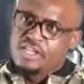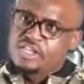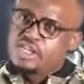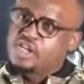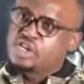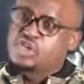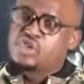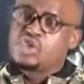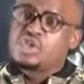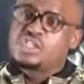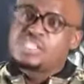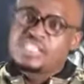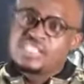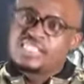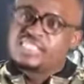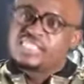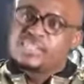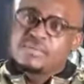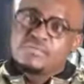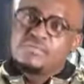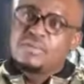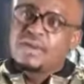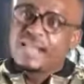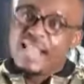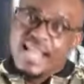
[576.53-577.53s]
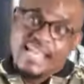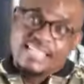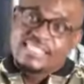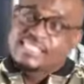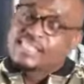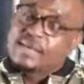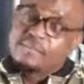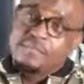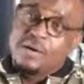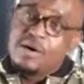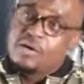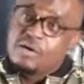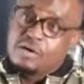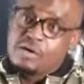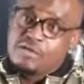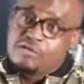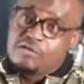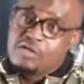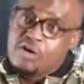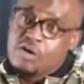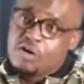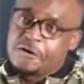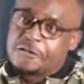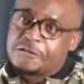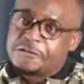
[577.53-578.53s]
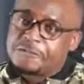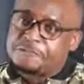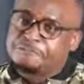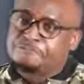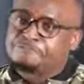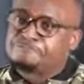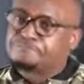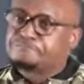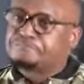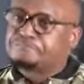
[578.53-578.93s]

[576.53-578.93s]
did not symbolize the power of God.